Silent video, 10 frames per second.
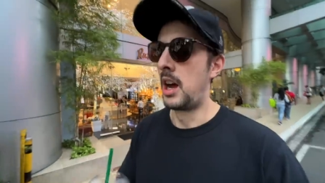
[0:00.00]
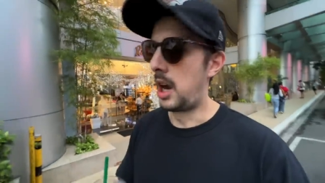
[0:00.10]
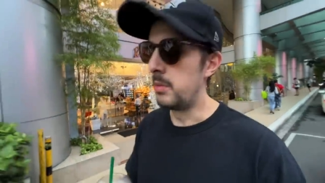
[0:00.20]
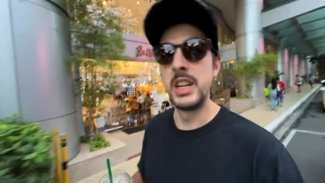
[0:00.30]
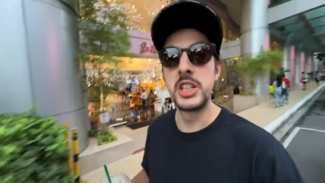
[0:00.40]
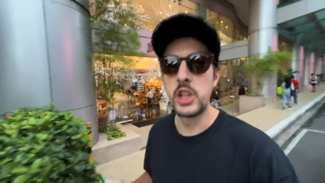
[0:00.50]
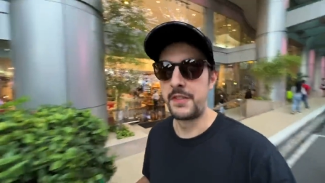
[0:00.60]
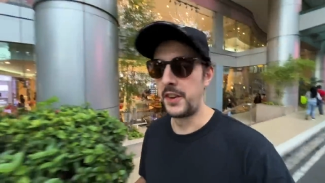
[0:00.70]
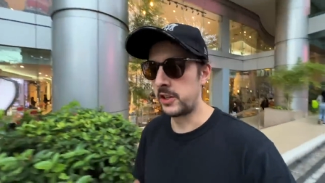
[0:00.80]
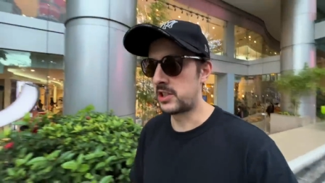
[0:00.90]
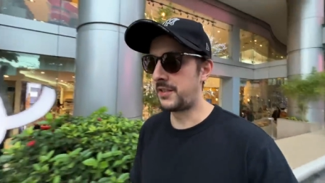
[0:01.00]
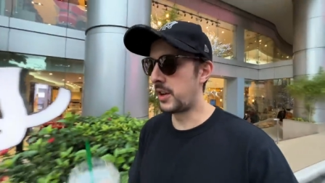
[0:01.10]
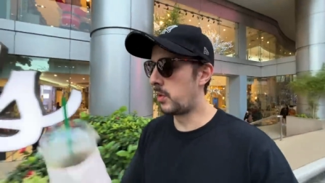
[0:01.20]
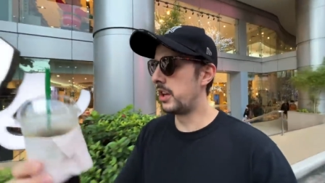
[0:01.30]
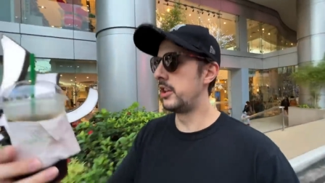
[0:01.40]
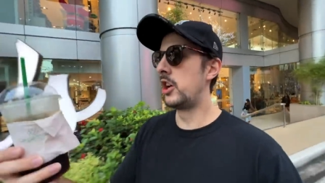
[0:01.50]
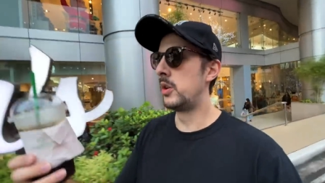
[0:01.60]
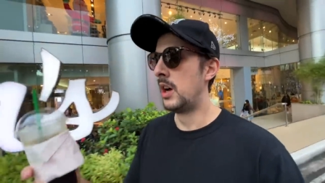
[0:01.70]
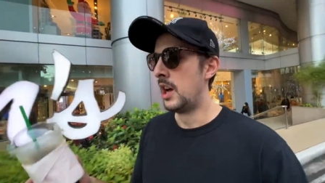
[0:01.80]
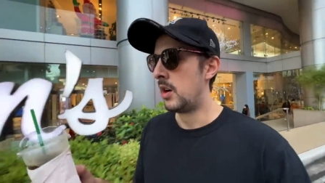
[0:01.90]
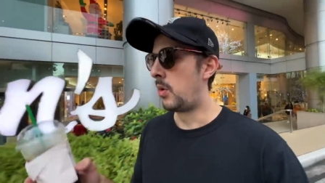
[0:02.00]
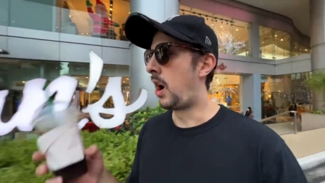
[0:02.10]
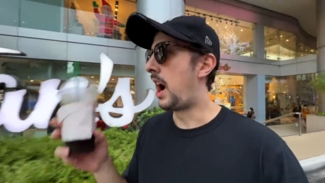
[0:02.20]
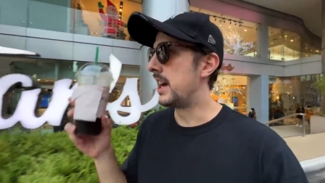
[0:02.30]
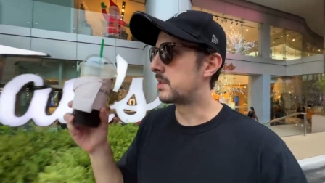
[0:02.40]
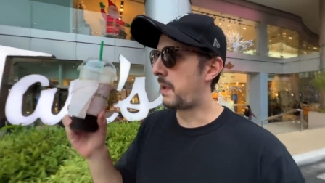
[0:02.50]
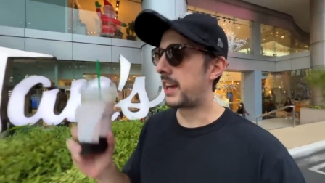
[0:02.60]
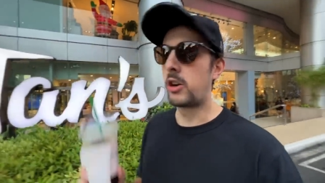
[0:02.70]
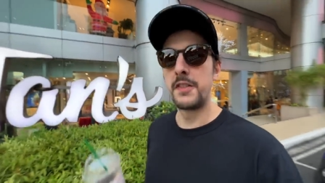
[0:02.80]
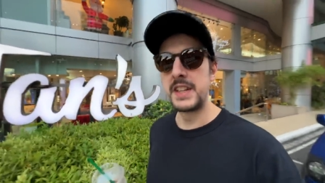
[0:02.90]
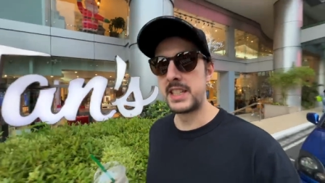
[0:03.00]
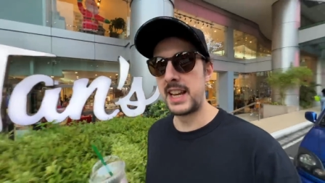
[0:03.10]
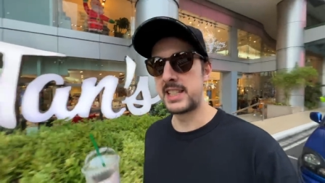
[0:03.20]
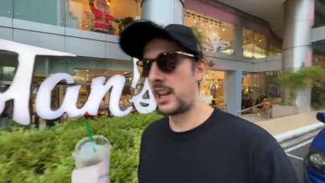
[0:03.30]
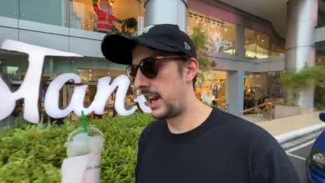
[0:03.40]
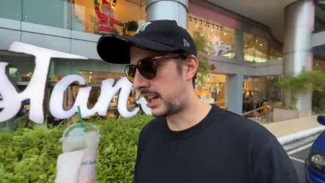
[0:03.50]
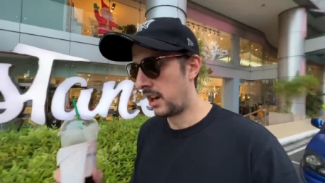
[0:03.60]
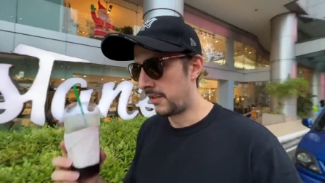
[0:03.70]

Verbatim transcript: I'm really chuffed, folks. If you want to know what iced black coffee tastes like